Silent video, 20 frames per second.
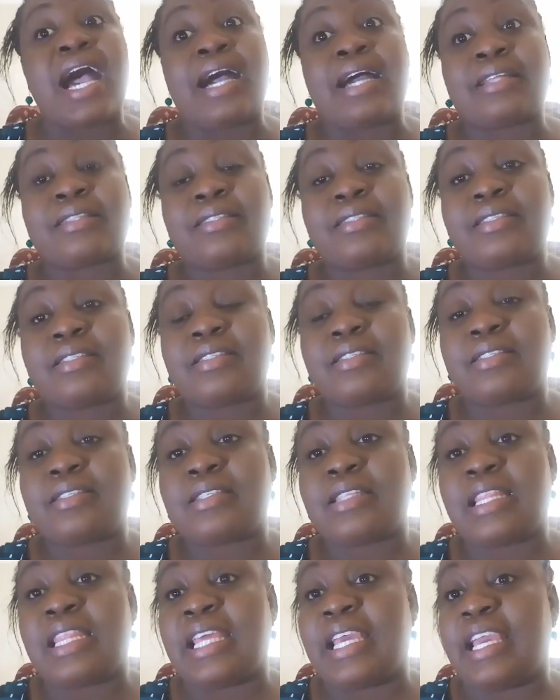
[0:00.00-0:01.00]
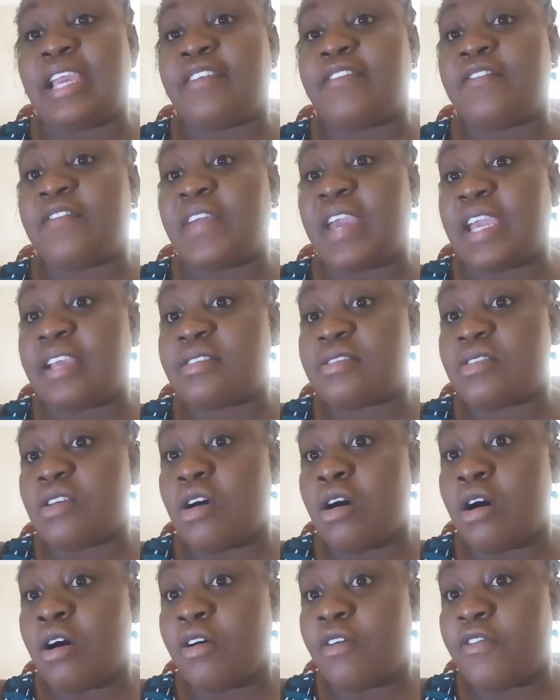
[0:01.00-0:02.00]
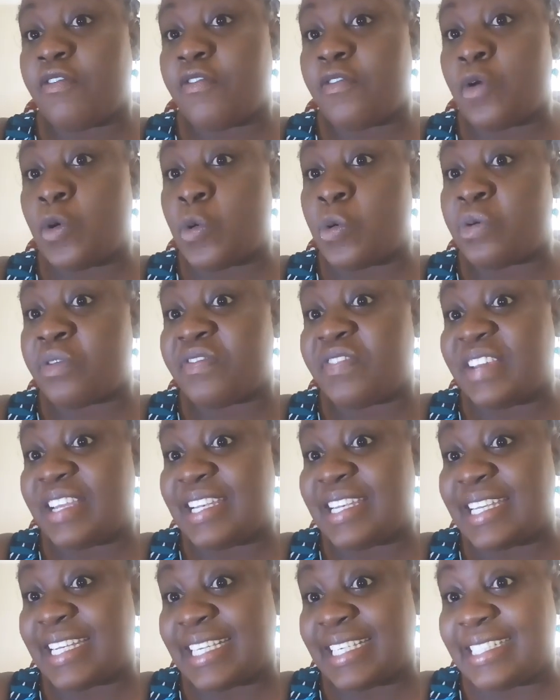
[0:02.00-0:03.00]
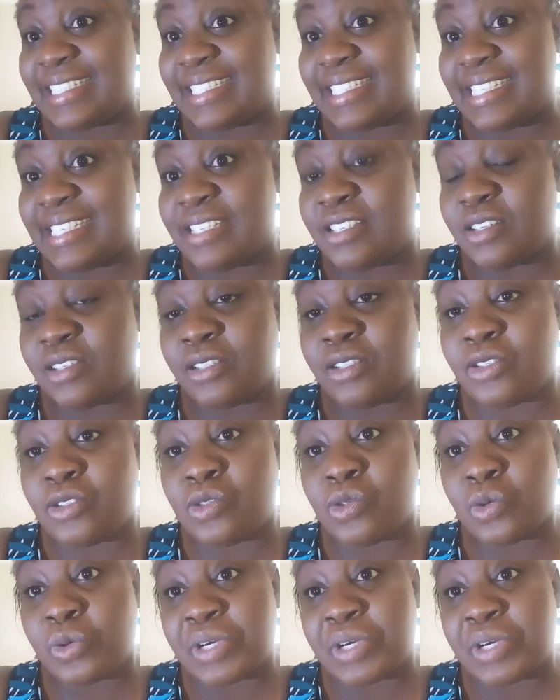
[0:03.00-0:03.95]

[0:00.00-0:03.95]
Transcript: at the effect of COVID-19 on the